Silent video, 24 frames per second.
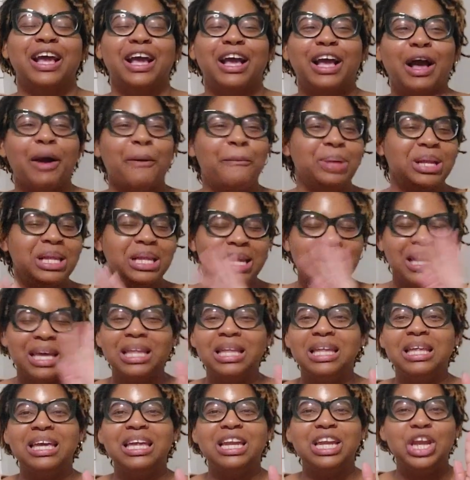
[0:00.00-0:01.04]

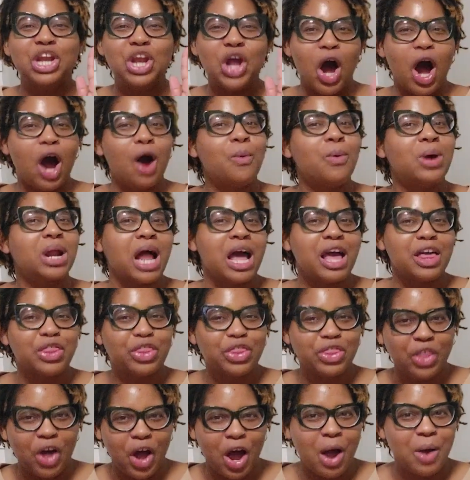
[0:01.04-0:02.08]
completely not what I
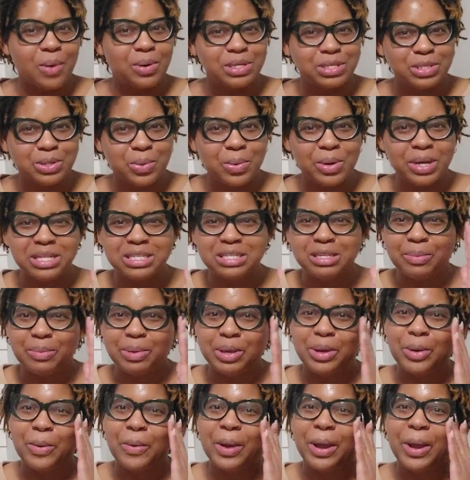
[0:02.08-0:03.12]
thought was going to
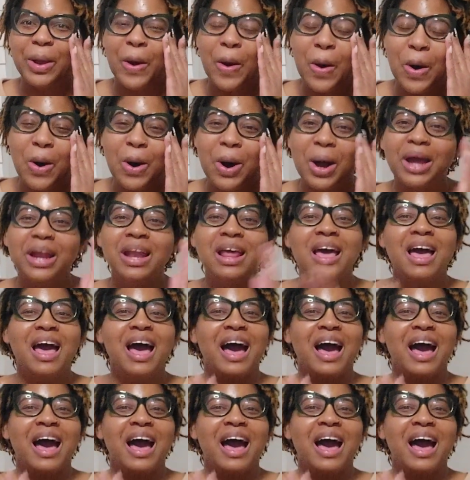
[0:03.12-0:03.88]
be going on.